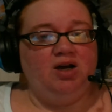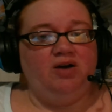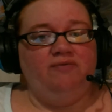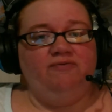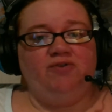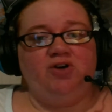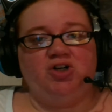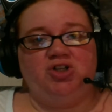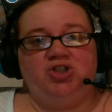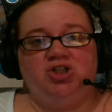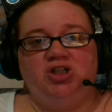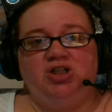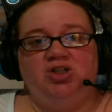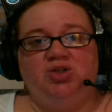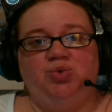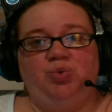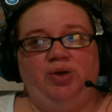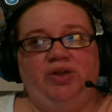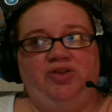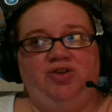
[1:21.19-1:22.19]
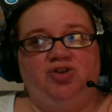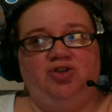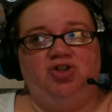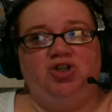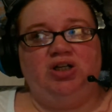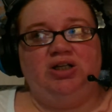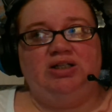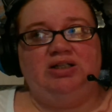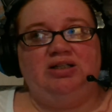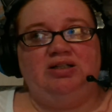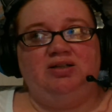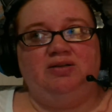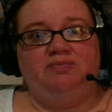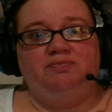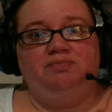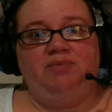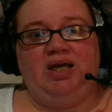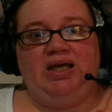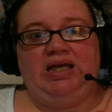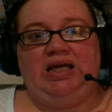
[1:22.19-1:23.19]
versus when they're just
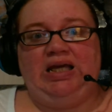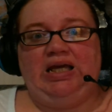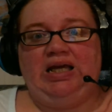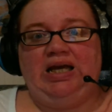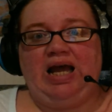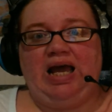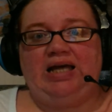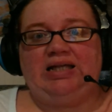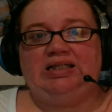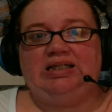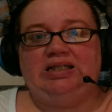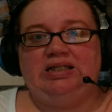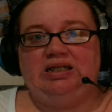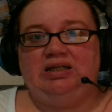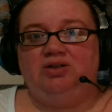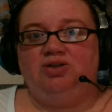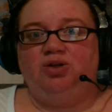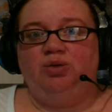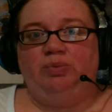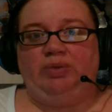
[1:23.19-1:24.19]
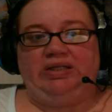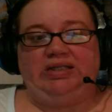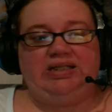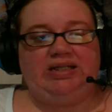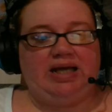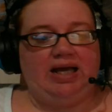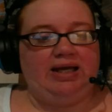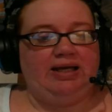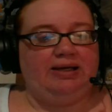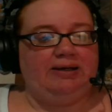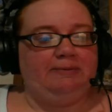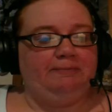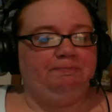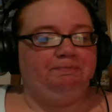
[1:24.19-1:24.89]
making an accidental mistake.